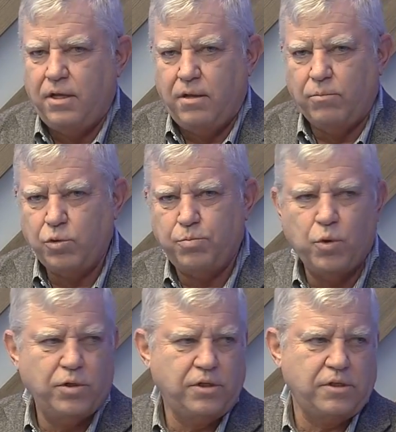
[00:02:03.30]
most
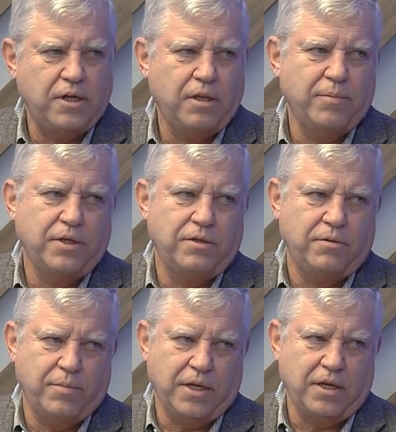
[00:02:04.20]
poisonous element
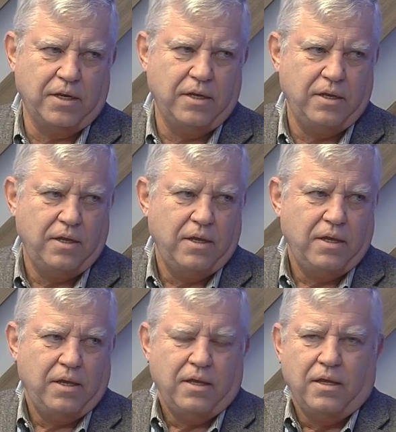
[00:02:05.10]
to man.
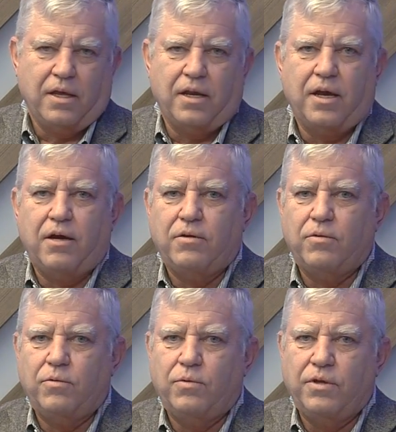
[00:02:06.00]
And now
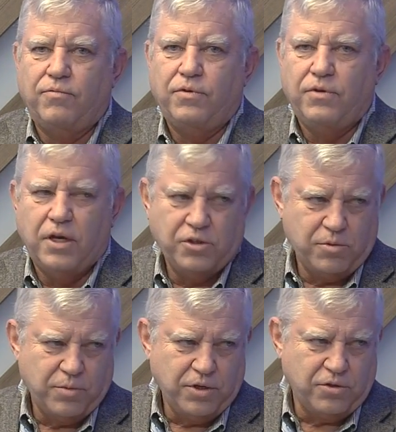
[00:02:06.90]
we've done
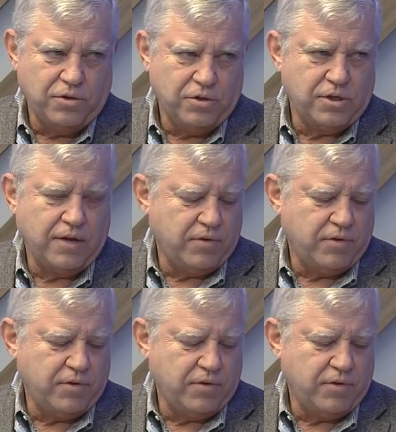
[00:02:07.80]
some research, I've